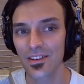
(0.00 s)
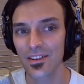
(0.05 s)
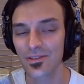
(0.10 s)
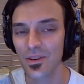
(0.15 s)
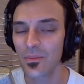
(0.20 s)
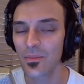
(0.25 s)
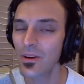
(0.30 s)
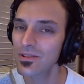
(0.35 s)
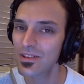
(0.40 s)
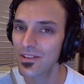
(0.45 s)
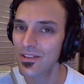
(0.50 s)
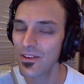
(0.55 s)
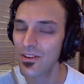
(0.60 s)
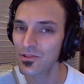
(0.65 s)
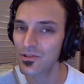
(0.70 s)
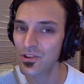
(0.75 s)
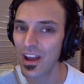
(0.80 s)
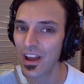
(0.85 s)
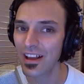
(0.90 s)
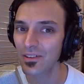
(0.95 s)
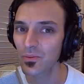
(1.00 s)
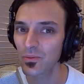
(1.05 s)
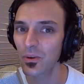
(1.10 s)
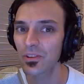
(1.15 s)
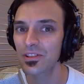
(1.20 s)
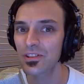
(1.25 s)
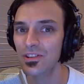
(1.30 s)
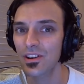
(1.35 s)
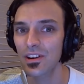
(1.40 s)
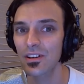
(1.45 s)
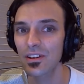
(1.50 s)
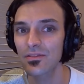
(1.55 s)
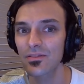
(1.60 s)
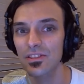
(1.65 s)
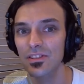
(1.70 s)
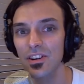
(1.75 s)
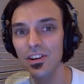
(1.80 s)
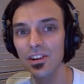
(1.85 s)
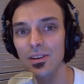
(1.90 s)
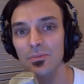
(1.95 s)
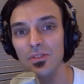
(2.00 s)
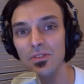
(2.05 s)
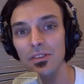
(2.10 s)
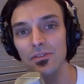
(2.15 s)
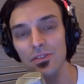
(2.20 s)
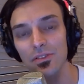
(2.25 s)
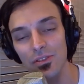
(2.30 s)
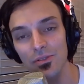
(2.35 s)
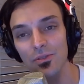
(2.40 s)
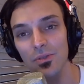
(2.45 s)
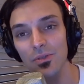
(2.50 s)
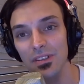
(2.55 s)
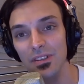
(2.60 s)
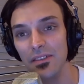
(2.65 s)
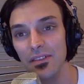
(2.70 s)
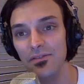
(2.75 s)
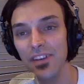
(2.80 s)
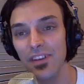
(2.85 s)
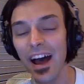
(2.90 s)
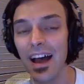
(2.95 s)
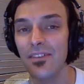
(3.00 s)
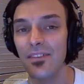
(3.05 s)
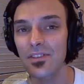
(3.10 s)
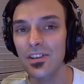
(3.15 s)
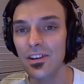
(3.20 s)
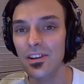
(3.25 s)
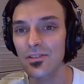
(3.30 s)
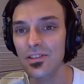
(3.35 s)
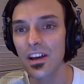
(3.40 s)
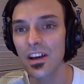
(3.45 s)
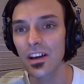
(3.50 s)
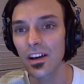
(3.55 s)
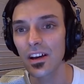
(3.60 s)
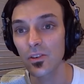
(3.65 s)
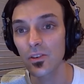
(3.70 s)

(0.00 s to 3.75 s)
So most of those jailed will serve terms of 2 to 5 years,